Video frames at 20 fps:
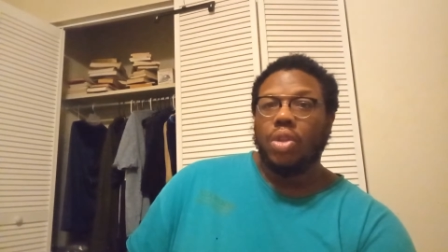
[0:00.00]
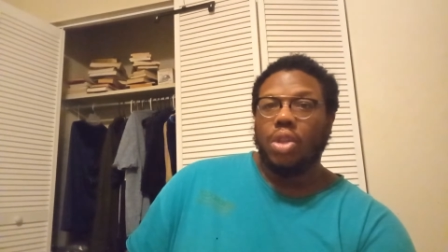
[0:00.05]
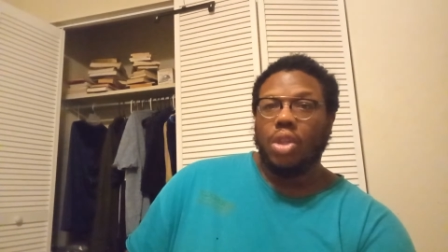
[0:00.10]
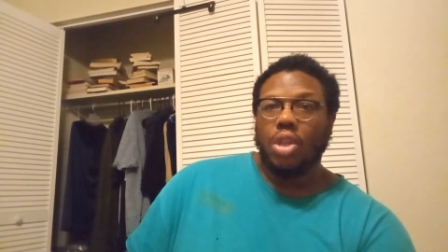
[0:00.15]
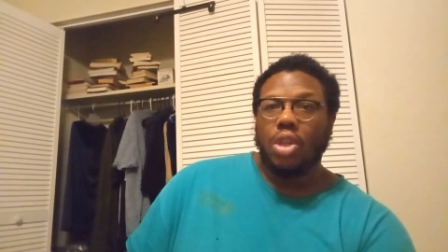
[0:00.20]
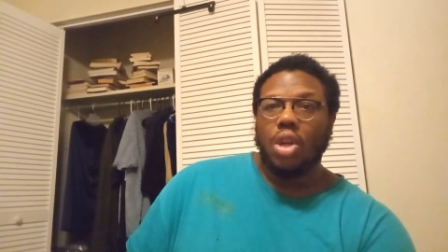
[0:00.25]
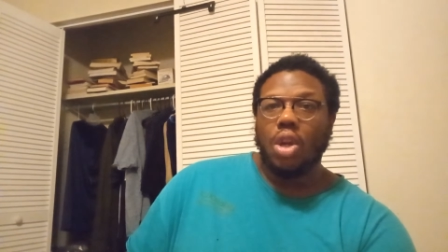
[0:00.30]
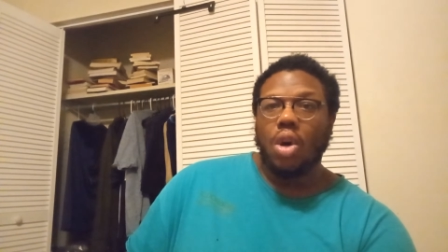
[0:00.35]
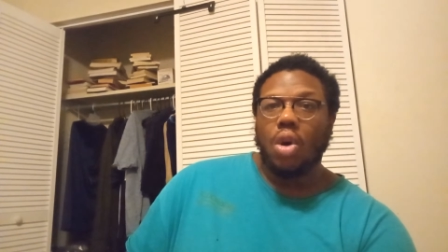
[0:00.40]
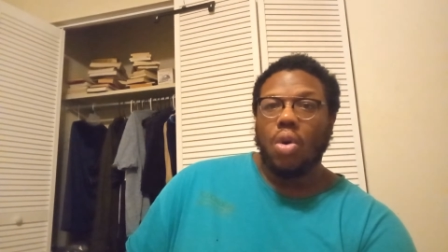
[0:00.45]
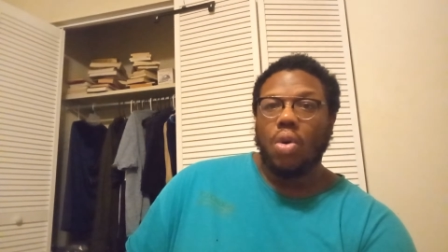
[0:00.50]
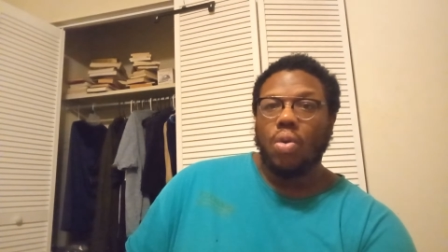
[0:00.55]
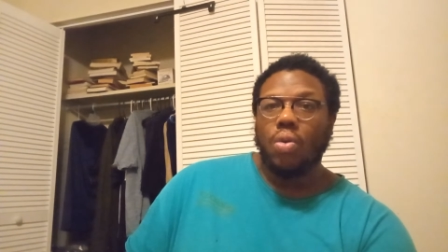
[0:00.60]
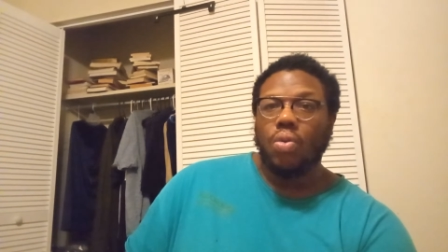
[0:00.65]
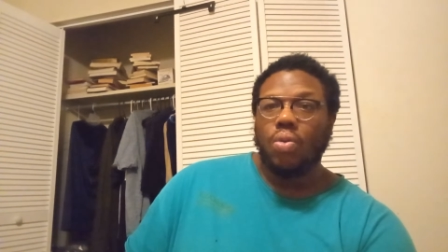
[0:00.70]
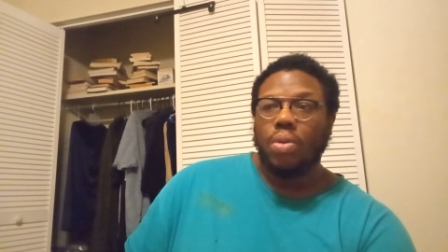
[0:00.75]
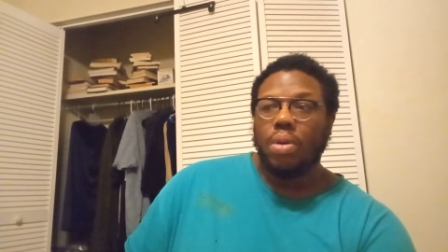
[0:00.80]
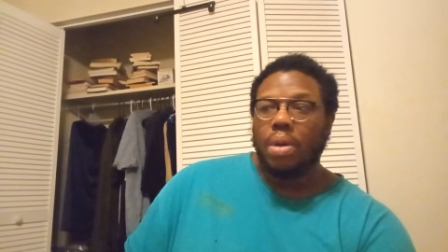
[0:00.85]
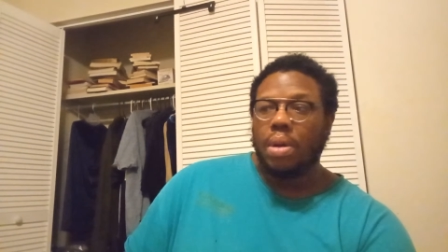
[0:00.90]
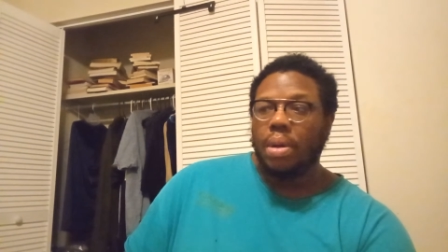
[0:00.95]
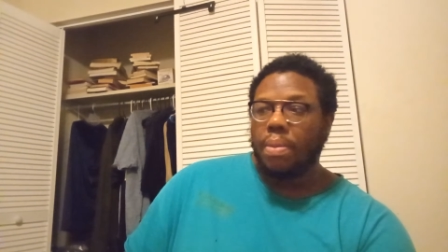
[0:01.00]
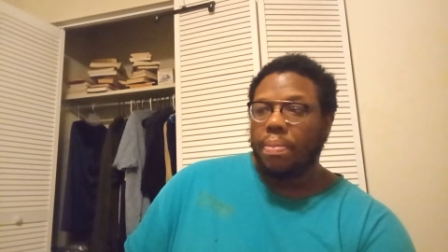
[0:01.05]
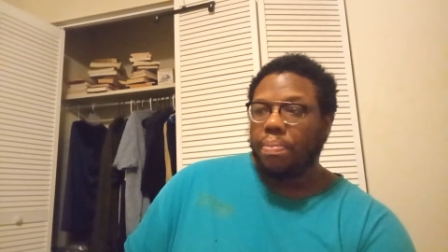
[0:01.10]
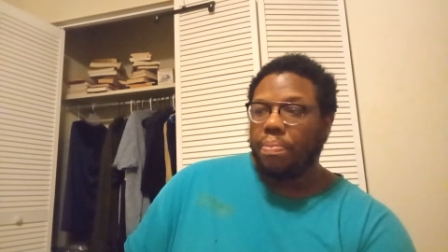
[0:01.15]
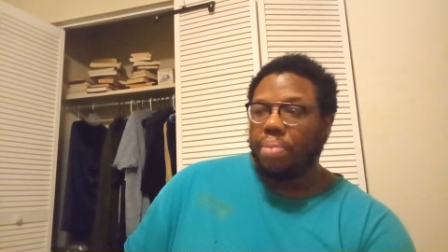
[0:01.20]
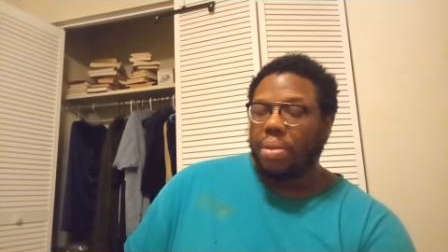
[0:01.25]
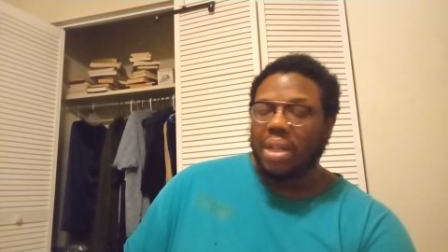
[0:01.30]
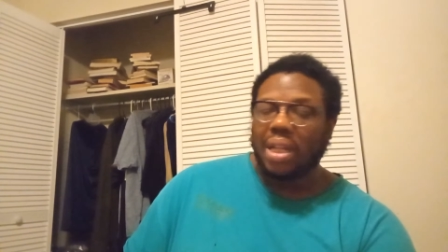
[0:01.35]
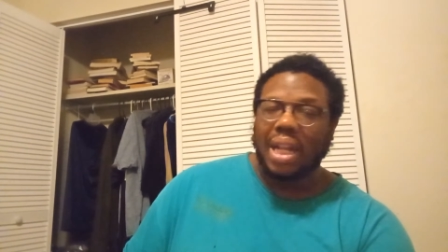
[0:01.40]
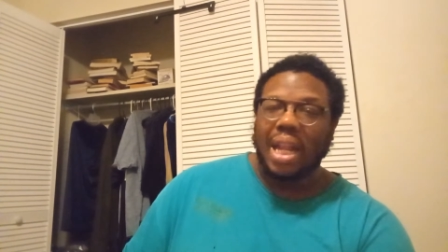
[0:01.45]
you know,
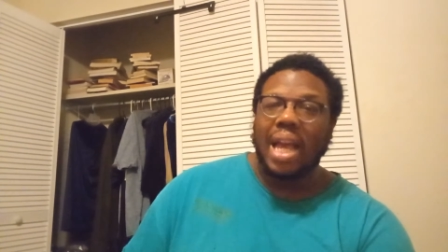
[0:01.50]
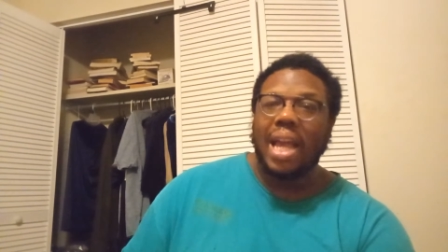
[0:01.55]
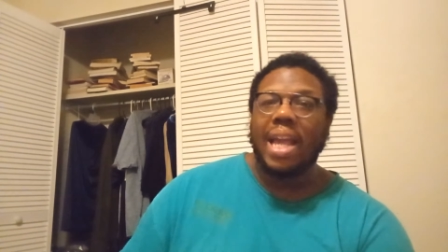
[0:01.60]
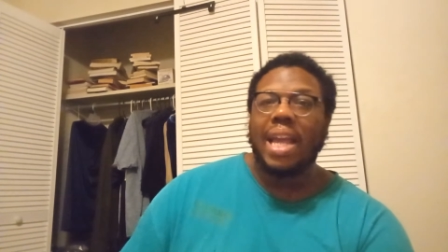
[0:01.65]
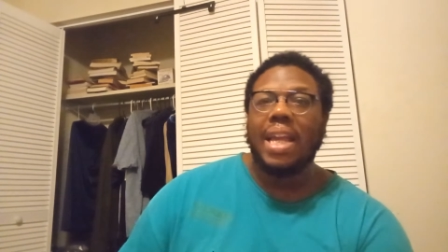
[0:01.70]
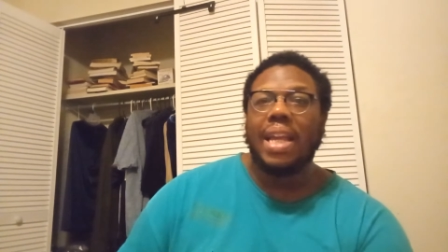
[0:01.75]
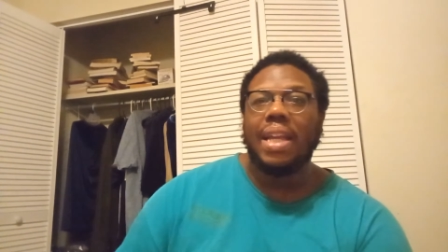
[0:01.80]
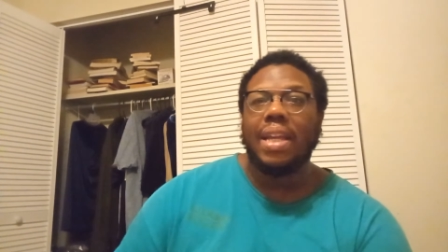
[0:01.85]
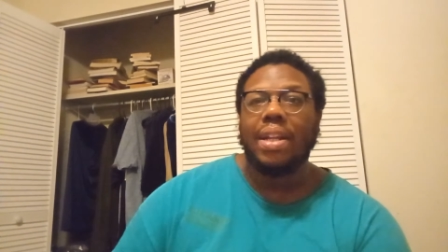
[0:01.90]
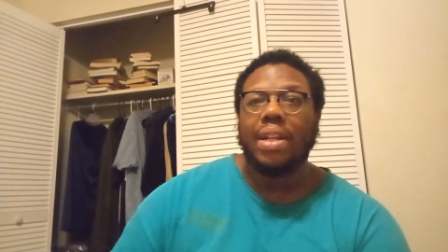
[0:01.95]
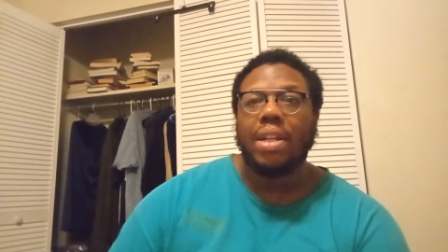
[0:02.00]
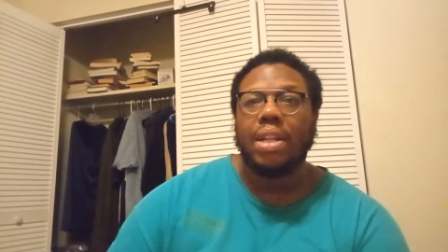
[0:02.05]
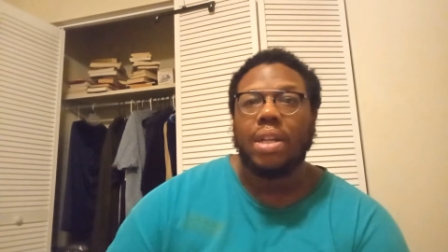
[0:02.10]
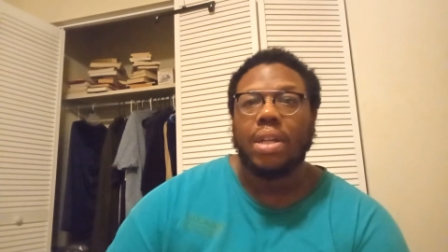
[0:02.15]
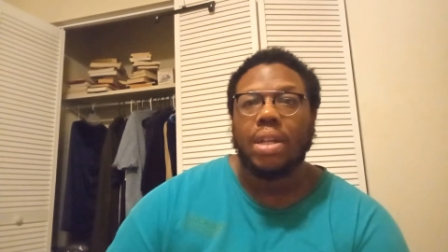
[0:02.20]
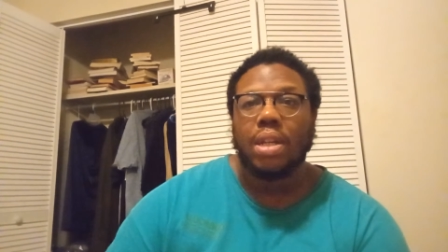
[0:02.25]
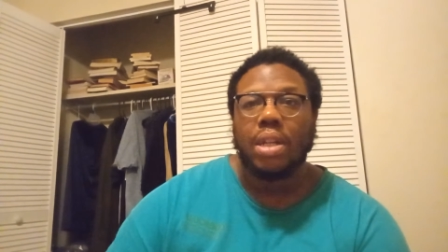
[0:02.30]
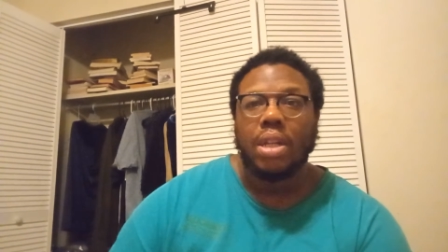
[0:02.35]
plain